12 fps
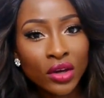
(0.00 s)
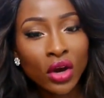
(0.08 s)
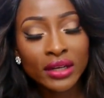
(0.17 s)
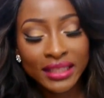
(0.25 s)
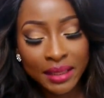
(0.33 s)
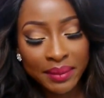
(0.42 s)

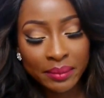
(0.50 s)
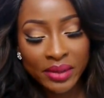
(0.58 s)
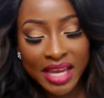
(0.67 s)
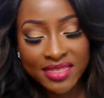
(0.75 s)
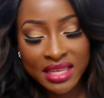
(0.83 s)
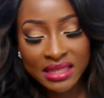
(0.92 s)
on eBay,
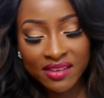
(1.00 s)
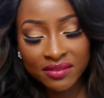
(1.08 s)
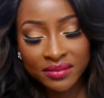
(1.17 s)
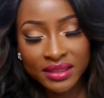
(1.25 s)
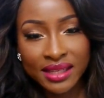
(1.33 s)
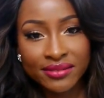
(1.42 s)
but I think
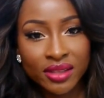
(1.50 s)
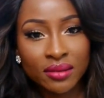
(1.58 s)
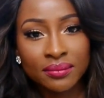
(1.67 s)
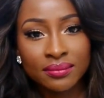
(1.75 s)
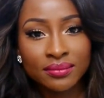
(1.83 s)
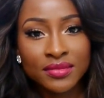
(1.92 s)
they've, they've
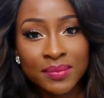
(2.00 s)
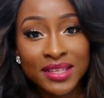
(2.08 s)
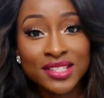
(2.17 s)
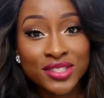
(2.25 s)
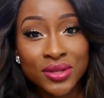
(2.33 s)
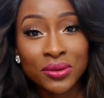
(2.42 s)
um,
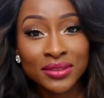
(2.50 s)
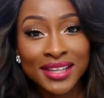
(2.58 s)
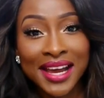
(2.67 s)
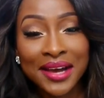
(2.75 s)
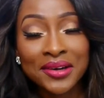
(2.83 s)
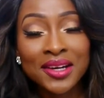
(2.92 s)
been sold
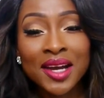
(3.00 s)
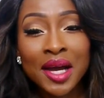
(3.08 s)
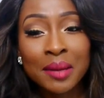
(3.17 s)
now.